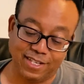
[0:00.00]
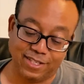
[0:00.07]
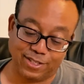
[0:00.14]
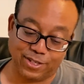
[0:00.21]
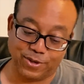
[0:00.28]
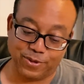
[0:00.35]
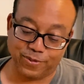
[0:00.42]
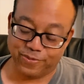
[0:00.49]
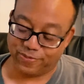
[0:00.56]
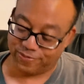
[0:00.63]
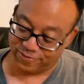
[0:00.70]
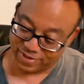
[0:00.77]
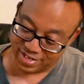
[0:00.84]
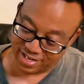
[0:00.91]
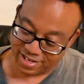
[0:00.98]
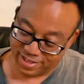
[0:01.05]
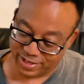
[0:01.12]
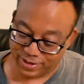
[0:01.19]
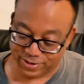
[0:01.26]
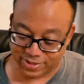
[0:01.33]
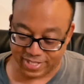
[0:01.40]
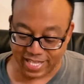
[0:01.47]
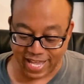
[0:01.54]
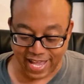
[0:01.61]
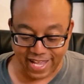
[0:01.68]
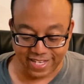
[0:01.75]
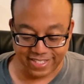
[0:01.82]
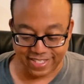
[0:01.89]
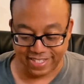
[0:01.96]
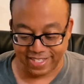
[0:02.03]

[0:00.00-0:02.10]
So there's that.